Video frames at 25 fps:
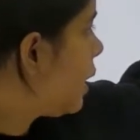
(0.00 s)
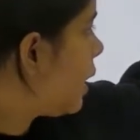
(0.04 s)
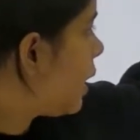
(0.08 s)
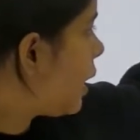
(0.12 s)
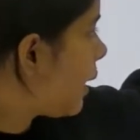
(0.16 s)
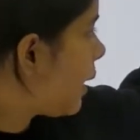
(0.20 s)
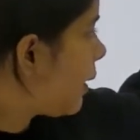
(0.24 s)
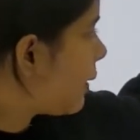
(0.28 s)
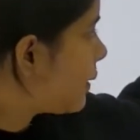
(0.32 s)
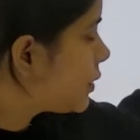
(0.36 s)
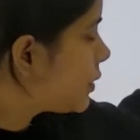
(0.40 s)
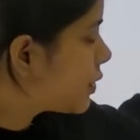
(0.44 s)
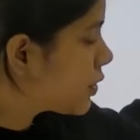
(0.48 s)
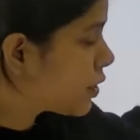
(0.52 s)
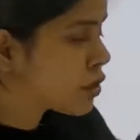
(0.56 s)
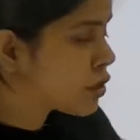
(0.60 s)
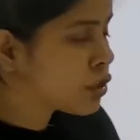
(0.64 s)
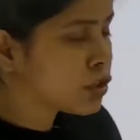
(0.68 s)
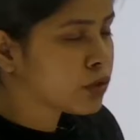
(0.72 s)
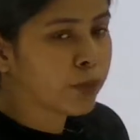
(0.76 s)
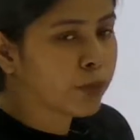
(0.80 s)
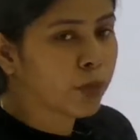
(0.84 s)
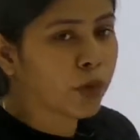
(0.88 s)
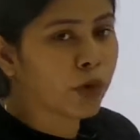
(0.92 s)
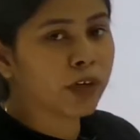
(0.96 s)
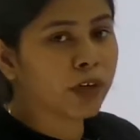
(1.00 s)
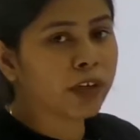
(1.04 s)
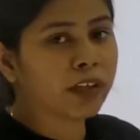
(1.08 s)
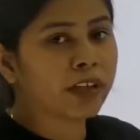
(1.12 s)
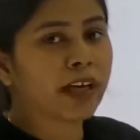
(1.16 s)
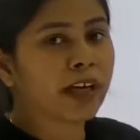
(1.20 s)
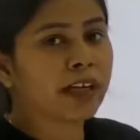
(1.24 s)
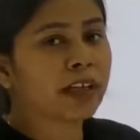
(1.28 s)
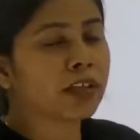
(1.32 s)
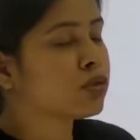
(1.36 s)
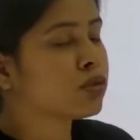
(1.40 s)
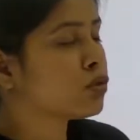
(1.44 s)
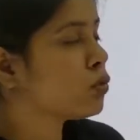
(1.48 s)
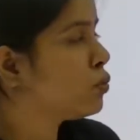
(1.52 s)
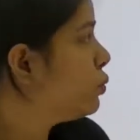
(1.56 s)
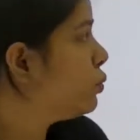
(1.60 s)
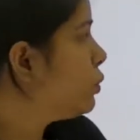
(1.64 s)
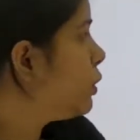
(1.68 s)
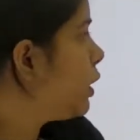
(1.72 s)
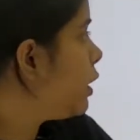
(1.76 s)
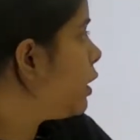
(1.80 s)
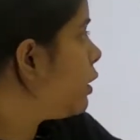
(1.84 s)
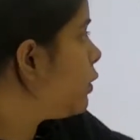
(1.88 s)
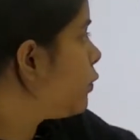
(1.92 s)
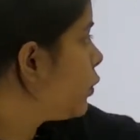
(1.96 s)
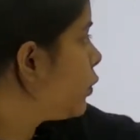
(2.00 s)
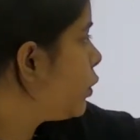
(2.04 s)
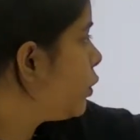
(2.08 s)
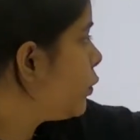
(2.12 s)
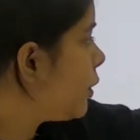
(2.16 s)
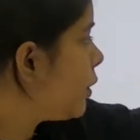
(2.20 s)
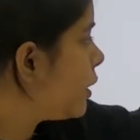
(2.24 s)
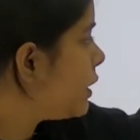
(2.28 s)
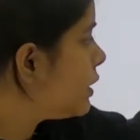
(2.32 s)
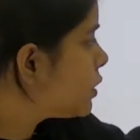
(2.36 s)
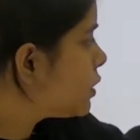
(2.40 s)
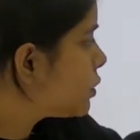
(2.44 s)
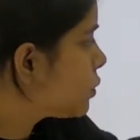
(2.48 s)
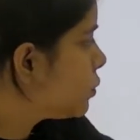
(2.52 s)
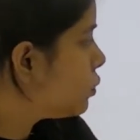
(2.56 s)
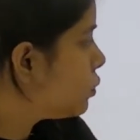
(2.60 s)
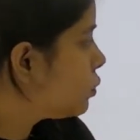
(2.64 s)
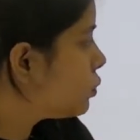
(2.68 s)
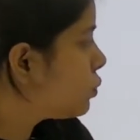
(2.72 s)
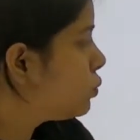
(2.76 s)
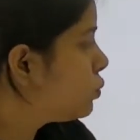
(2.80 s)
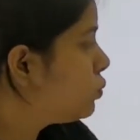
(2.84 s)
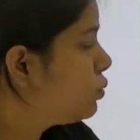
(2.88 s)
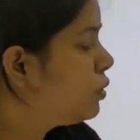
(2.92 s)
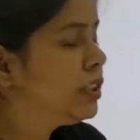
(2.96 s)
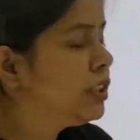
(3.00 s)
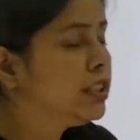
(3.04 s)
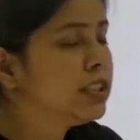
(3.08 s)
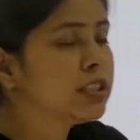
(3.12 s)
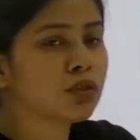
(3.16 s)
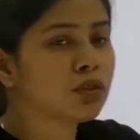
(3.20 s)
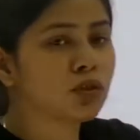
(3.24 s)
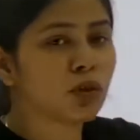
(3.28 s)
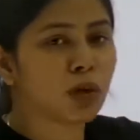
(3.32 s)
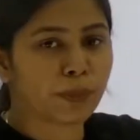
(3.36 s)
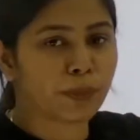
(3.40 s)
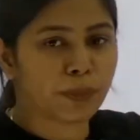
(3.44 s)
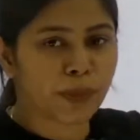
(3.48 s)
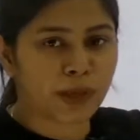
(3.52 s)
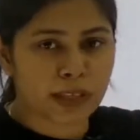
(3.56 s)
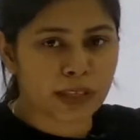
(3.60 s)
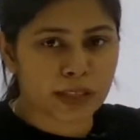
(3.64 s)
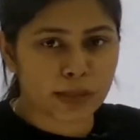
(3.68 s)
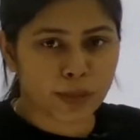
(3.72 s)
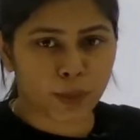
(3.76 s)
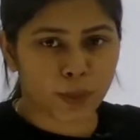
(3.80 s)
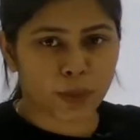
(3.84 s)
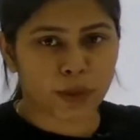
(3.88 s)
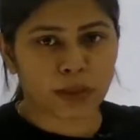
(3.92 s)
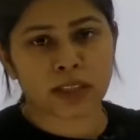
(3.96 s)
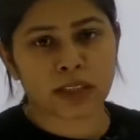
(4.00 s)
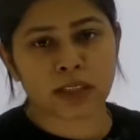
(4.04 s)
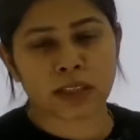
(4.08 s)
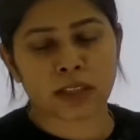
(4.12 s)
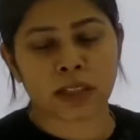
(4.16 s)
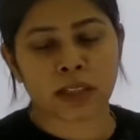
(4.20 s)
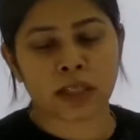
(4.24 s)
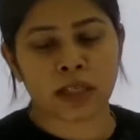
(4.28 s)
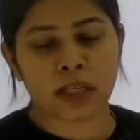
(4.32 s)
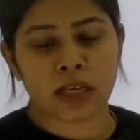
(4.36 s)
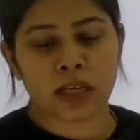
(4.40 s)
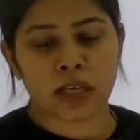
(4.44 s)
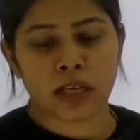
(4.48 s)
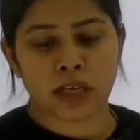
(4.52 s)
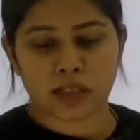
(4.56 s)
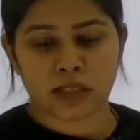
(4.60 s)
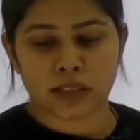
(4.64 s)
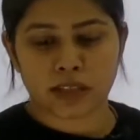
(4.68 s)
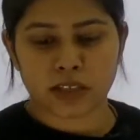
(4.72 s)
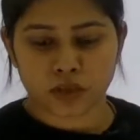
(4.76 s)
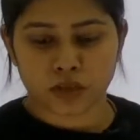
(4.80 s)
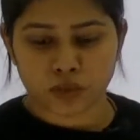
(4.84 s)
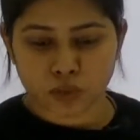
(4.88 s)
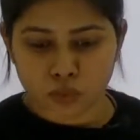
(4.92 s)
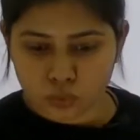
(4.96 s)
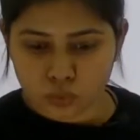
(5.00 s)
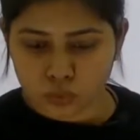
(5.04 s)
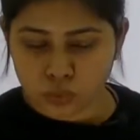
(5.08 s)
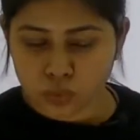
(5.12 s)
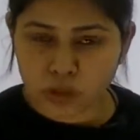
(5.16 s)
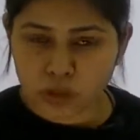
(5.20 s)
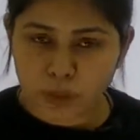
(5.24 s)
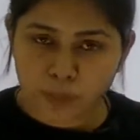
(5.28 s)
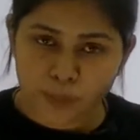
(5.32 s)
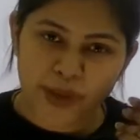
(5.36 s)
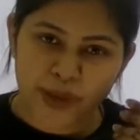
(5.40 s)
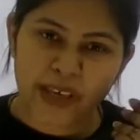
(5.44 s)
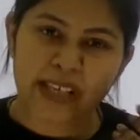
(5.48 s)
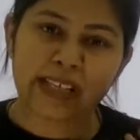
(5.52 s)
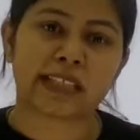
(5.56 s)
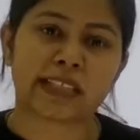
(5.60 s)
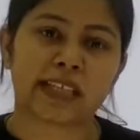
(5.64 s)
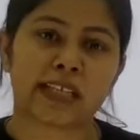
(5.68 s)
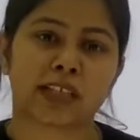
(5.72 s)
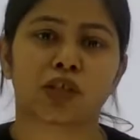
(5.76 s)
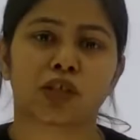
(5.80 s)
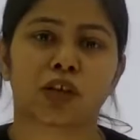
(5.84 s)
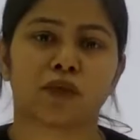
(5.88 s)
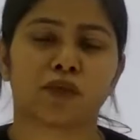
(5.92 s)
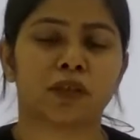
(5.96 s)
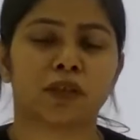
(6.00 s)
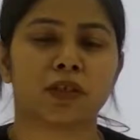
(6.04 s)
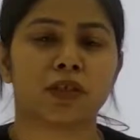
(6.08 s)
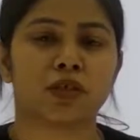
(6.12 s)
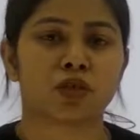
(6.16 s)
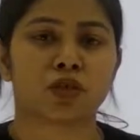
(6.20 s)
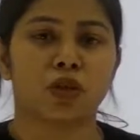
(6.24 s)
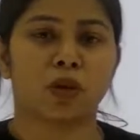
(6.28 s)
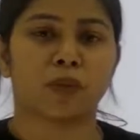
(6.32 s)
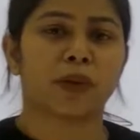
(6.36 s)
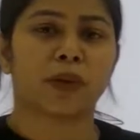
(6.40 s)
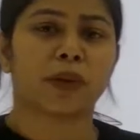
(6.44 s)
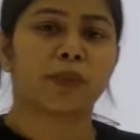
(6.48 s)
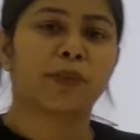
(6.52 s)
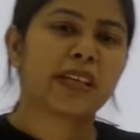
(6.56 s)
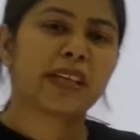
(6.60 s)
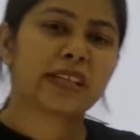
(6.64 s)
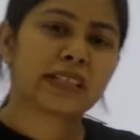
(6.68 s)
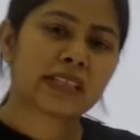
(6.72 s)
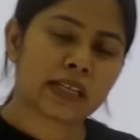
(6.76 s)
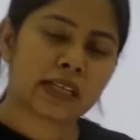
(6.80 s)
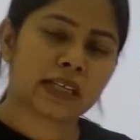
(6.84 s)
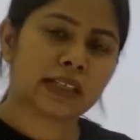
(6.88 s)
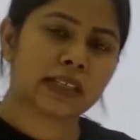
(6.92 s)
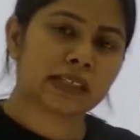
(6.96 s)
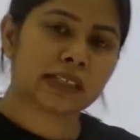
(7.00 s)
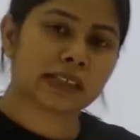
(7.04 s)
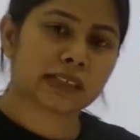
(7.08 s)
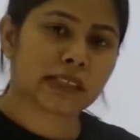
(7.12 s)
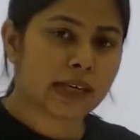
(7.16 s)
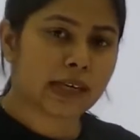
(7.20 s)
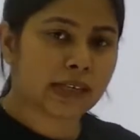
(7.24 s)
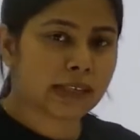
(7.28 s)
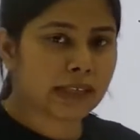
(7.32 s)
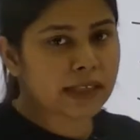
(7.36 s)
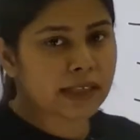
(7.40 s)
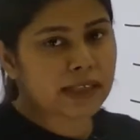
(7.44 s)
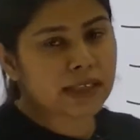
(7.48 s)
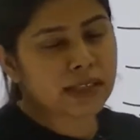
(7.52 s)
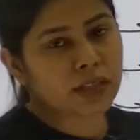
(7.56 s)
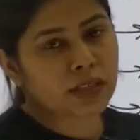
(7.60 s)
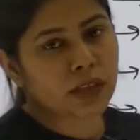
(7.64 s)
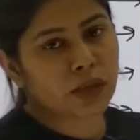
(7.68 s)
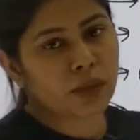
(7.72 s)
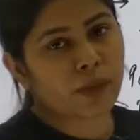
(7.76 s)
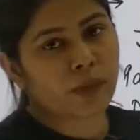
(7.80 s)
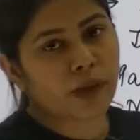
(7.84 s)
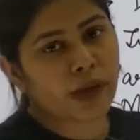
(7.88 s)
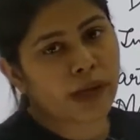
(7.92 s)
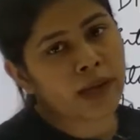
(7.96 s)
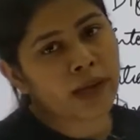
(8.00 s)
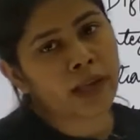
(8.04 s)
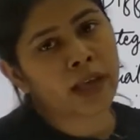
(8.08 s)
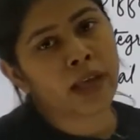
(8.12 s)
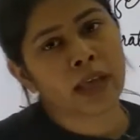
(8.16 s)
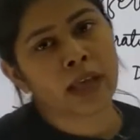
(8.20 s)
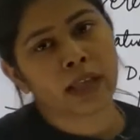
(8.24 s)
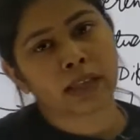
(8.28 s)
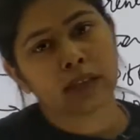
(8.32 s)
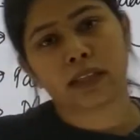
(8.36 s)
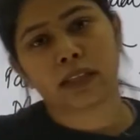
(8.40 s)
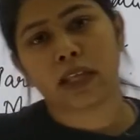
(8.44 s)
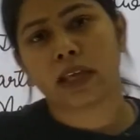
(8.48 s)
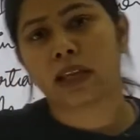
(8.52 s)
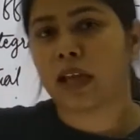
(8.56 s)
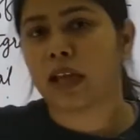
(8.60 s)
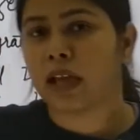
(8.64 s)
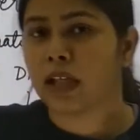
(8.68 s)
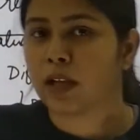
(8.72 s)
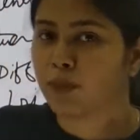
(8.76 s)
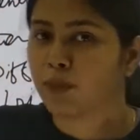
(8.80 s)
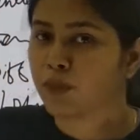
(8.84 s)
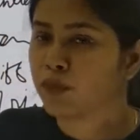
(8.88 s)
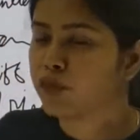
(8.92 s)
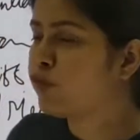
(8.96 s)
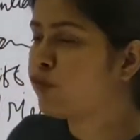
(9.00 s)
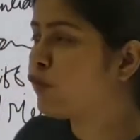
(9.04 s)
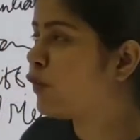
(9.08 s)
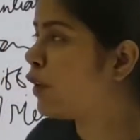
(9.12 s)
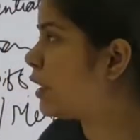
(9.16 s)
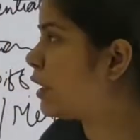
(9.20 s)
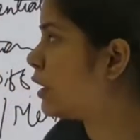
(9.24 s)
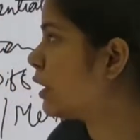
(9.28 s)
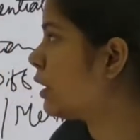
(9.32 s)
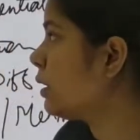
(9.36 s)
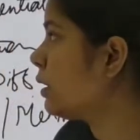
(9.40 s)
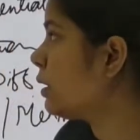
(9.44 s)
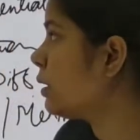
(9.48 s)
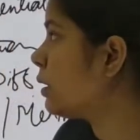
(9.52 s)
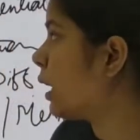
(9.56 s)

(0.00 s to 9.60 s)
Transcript: I just want that student would once go through these topics first, just go through the basics of these topics, basic understanding is required, then I'll move further.